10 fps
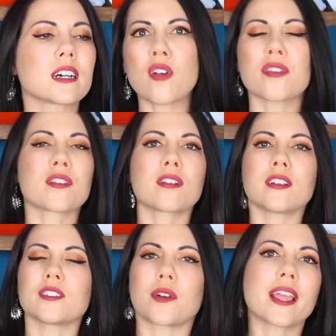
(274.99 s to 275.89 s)
Arthur
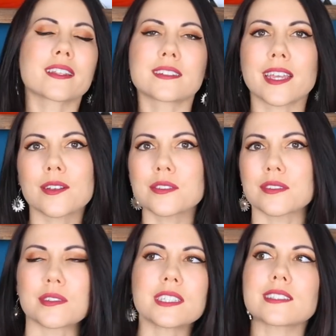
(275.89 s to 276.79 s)
and Dragon Tales
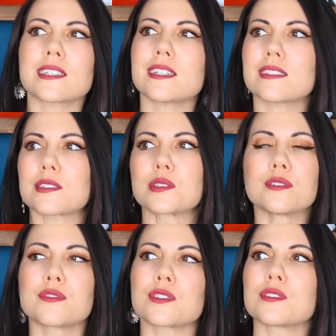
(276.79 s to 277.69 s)
and Recess and
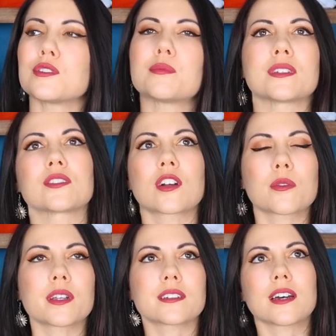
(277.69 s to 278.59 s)
Goof Troop and
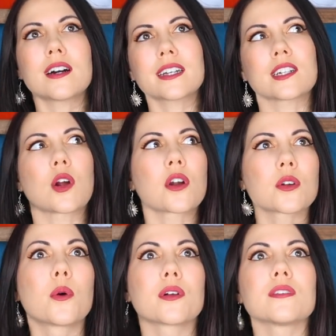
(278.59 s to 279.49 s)
Darkwing Duck and
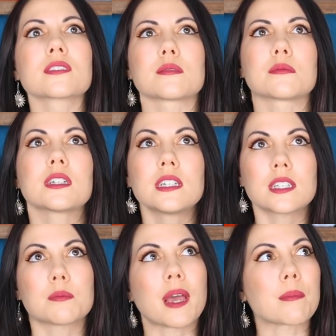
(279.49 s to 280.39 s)
Gargoyles and
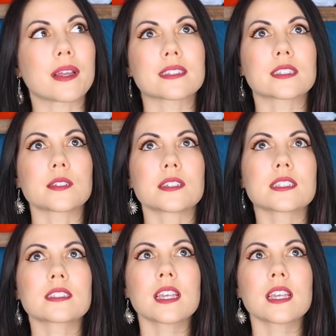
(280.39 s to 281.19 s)
Batman series.